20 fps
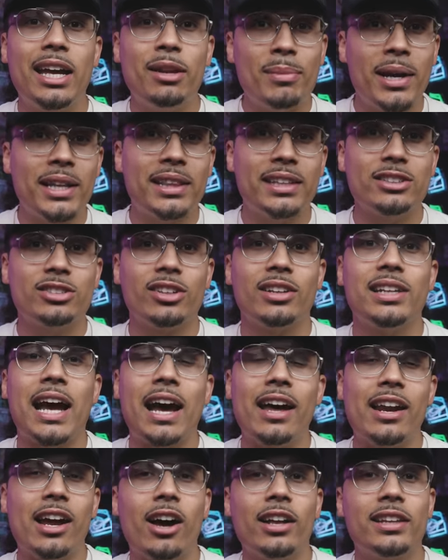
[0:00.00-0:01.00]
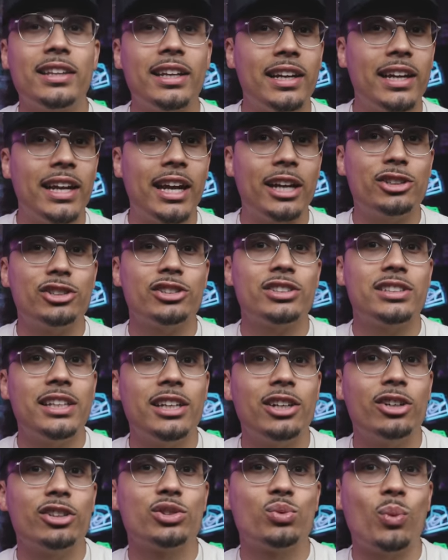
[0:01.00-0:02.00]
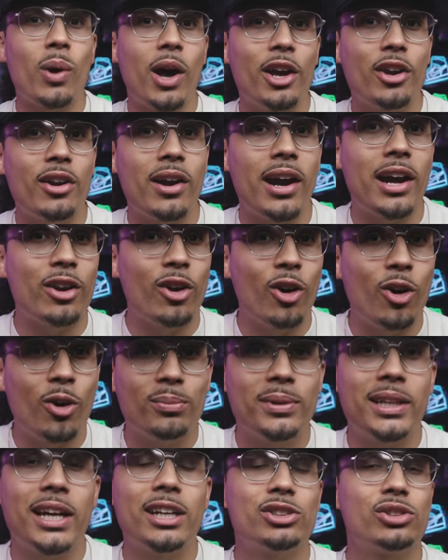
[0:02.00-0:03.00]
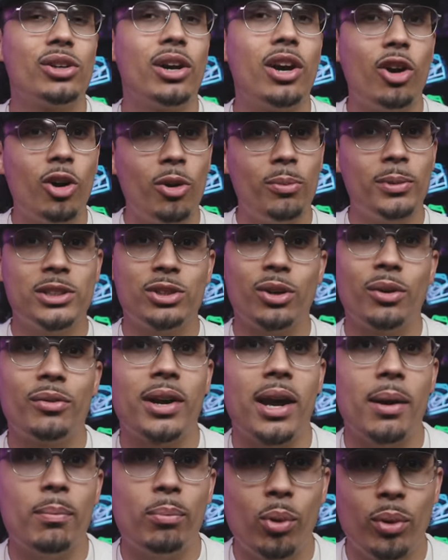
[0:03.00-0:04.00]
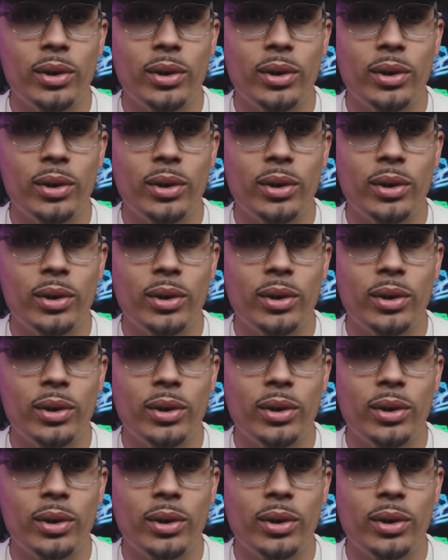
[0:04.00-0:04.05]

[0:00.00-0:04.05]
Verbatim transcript: and methods on how to authenticate your sneakers while you're at home thanks to our homies over at